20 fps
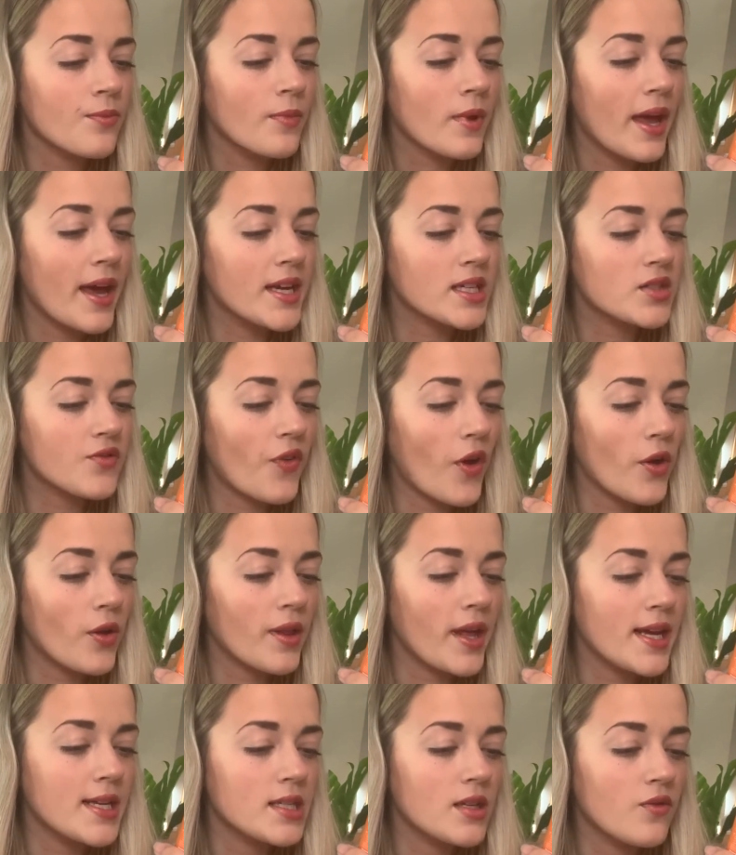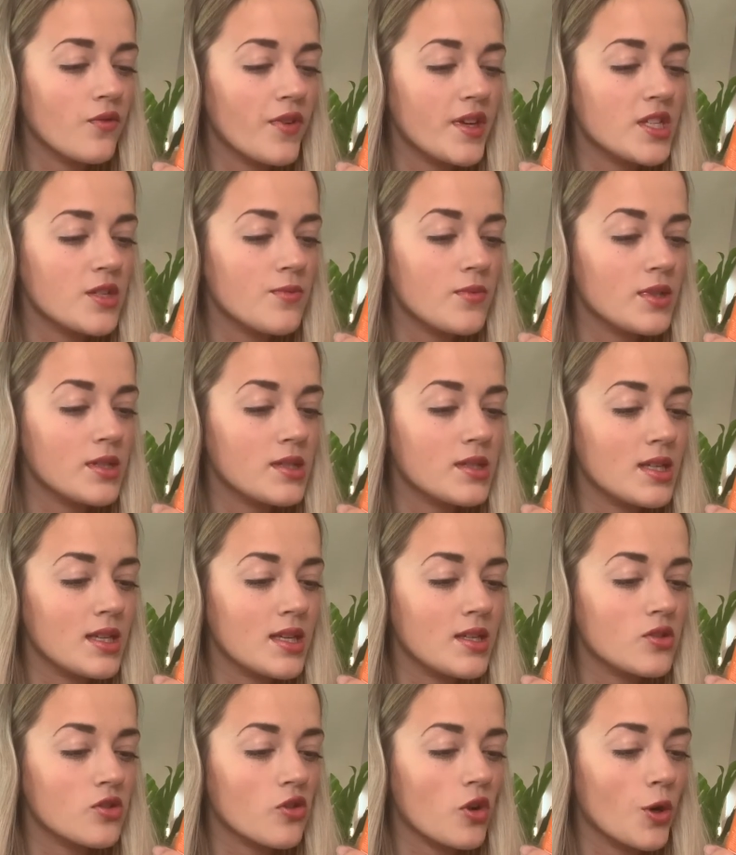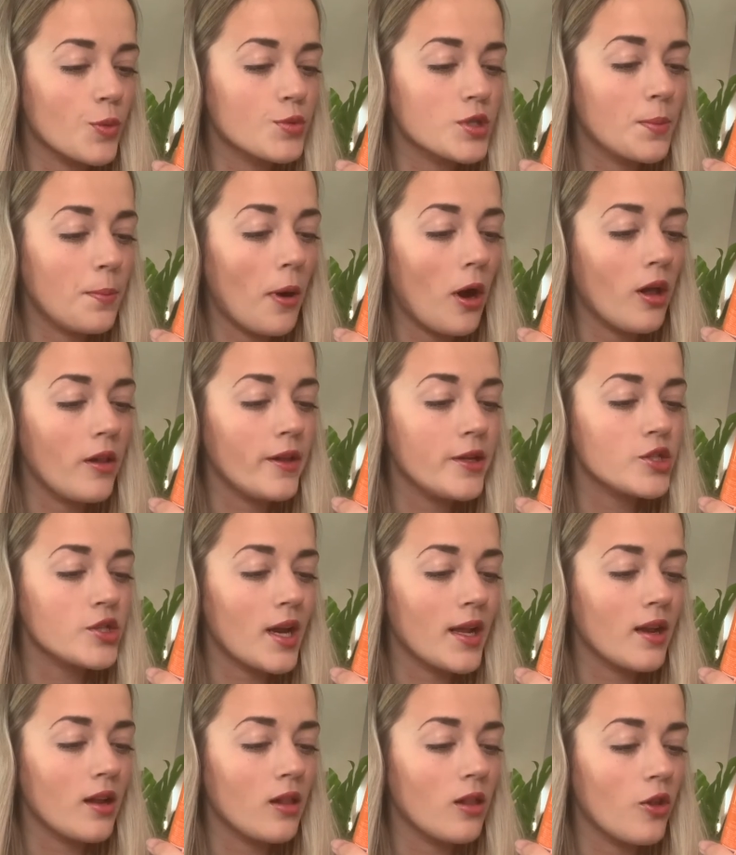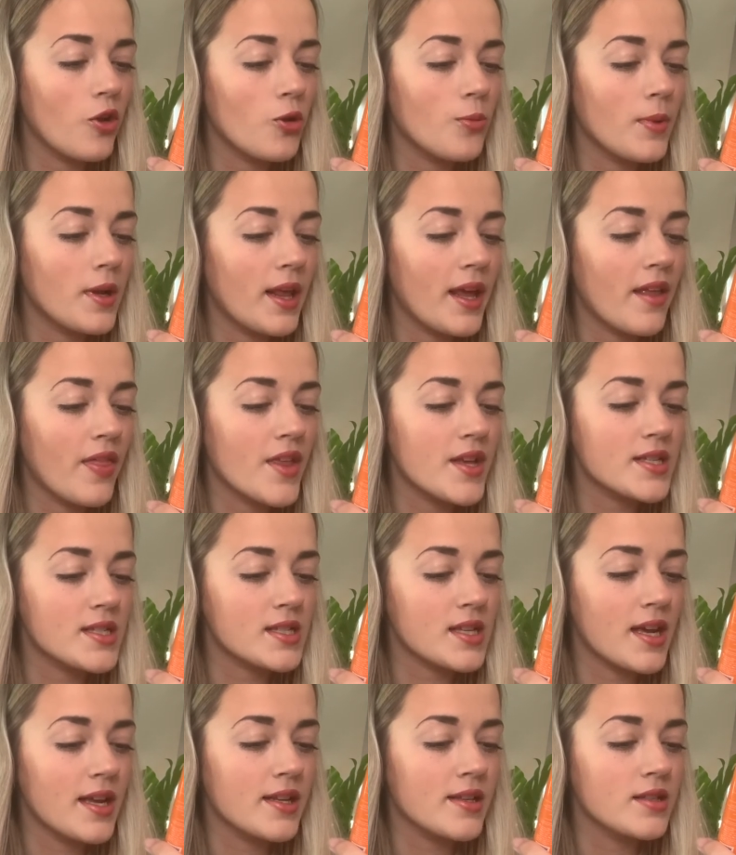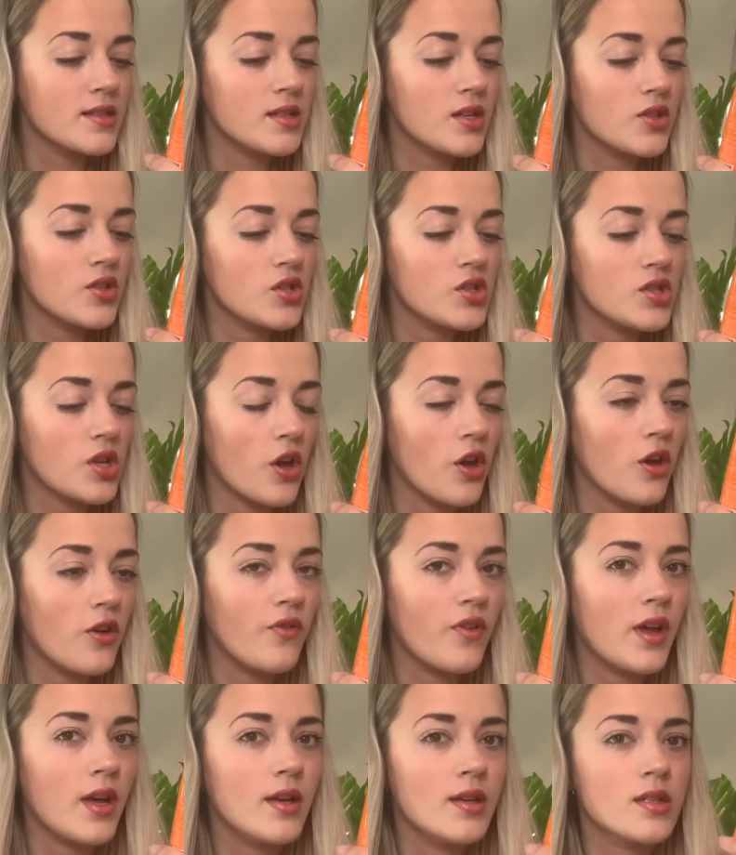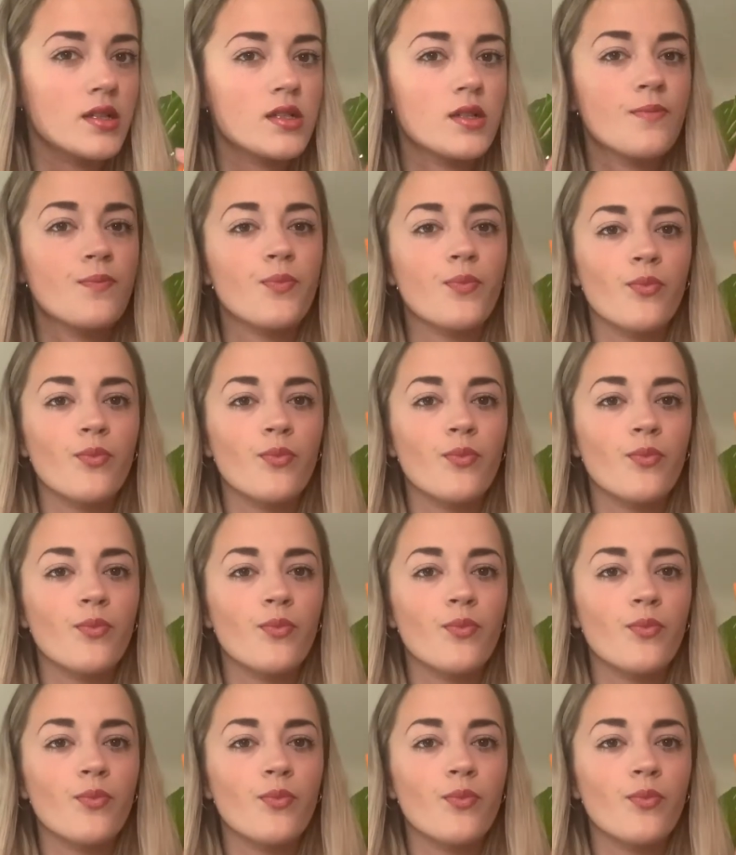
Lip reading: exfoliating vitamin C scrub to polish and illuminate the skin's surface.